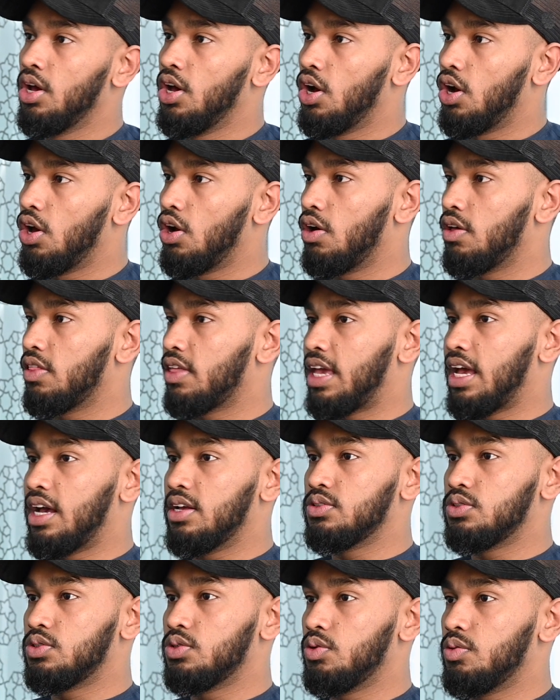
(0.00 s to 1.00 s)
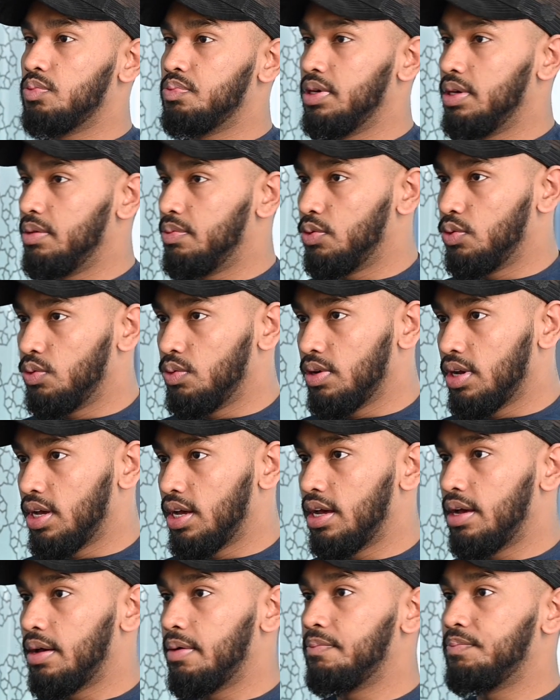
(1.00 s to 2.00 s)
lot of the council people.
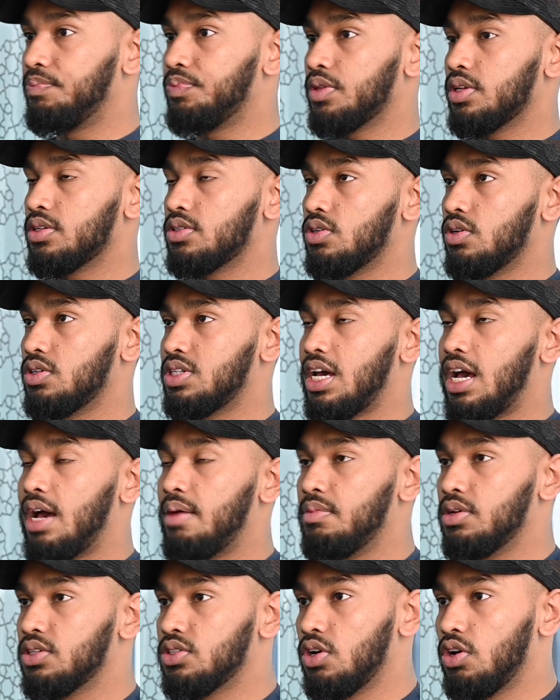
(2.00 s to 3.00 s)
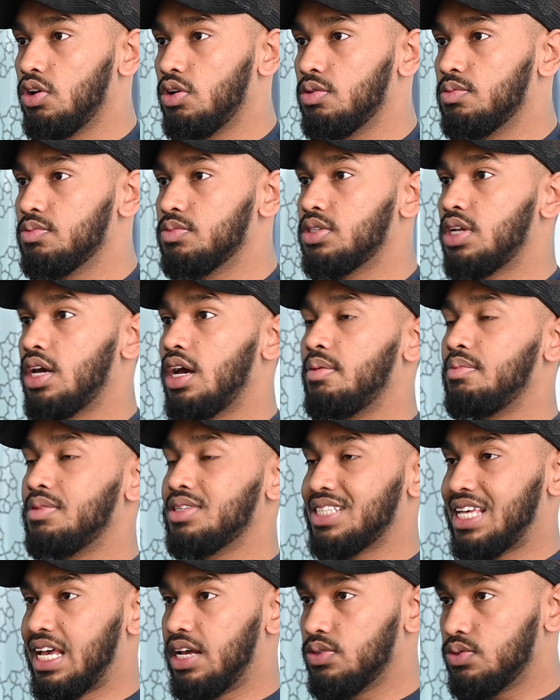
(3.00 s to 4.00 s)
So to Hamlet's Homes, to
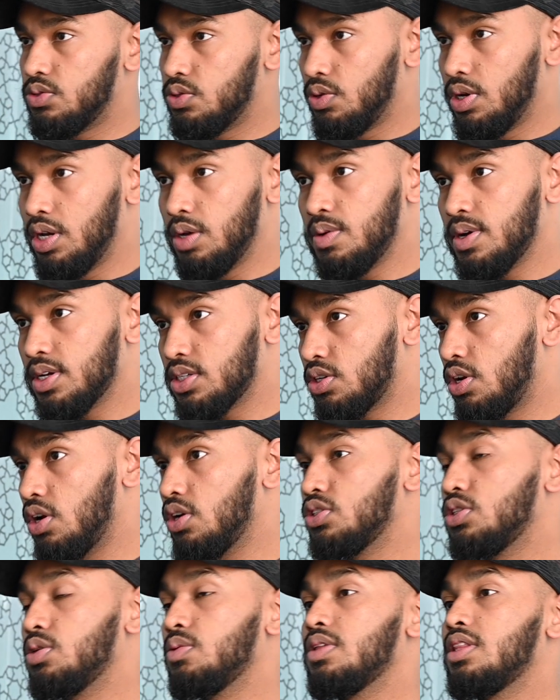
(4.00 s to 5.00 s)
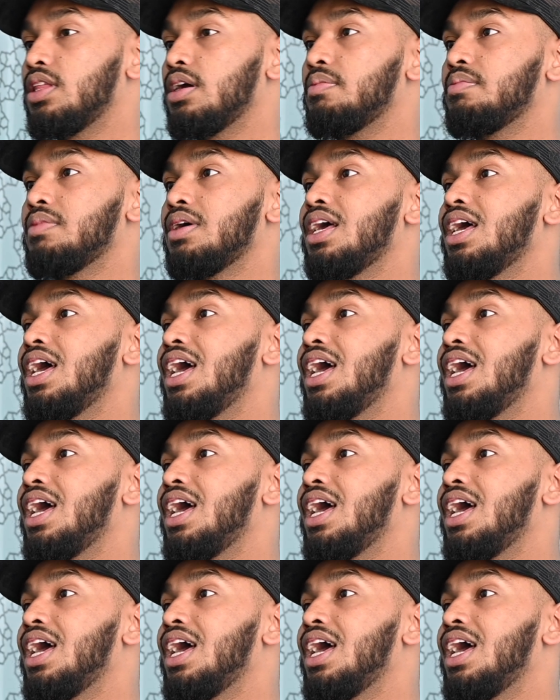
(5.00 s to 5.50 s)
Hamlet's Council, he works closely with them,